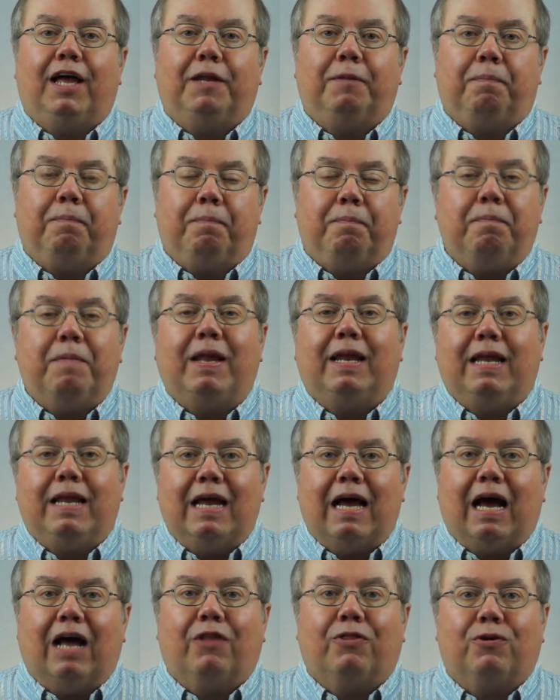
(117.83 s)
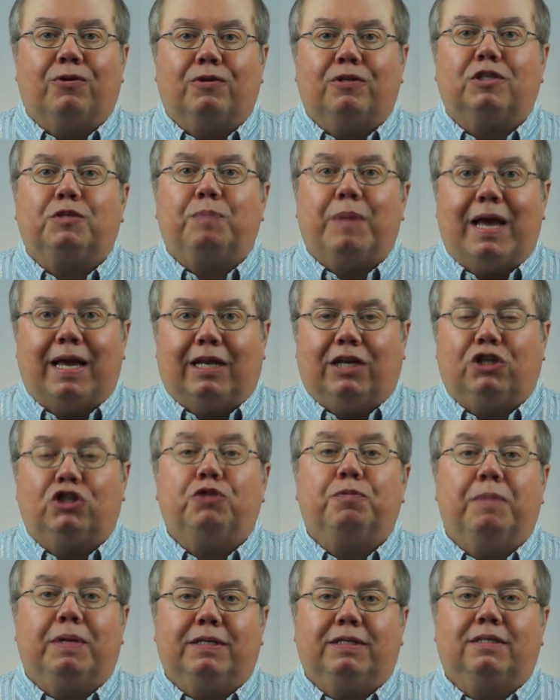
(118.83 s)
and many other
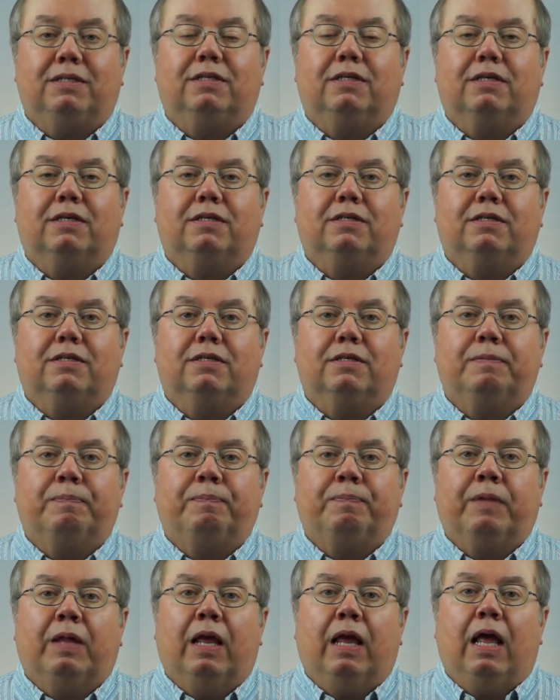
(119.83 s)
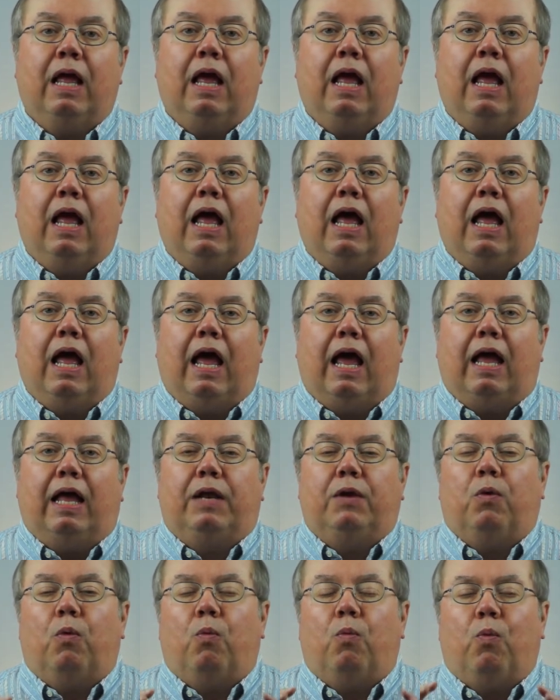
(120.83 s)
Spanish mystics.
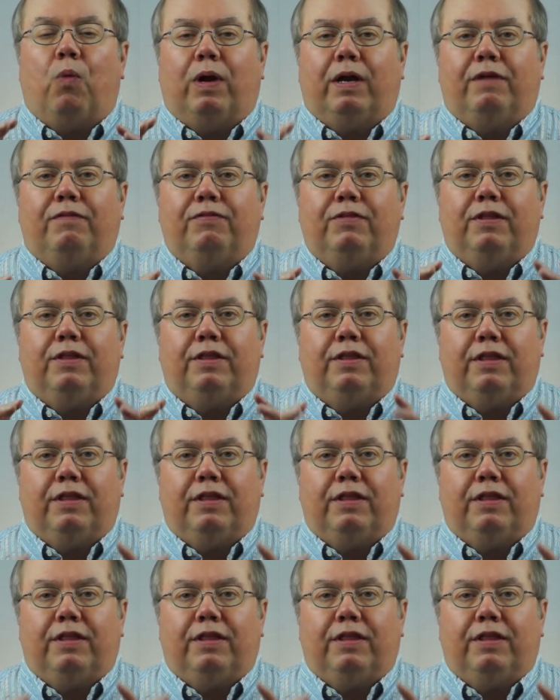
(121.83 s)
And one of the